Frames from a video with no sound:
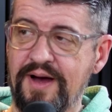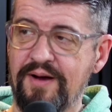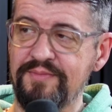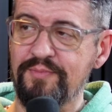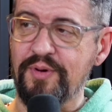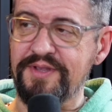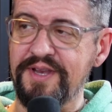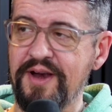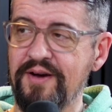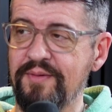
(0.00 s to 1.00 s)
Wow. Put a
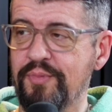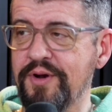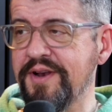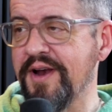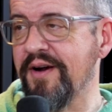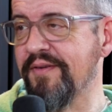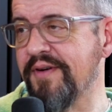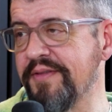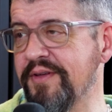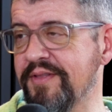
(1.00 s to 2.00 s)
narrative
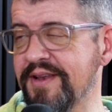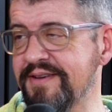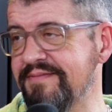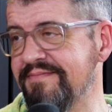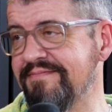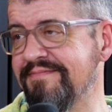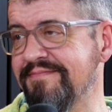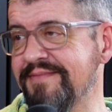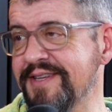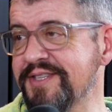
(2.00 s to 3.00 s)
out there that
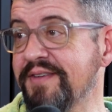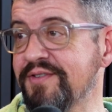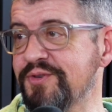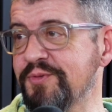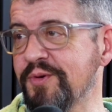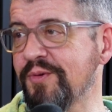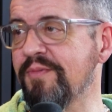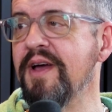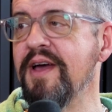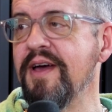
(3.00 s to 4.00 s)
isn't even
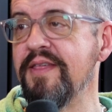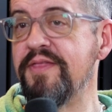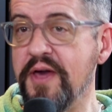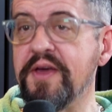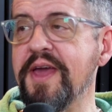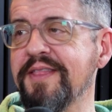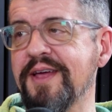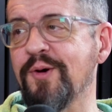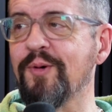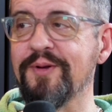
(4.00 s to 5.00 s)
true, thinking
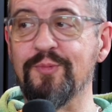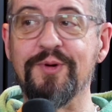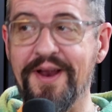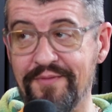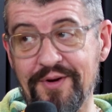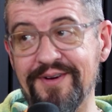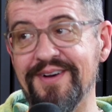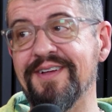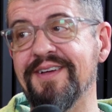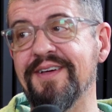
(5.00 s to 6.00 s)
that no one would ever
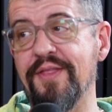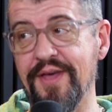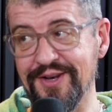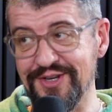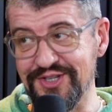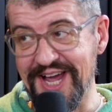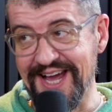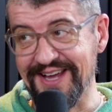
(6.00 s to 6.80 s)
think to check.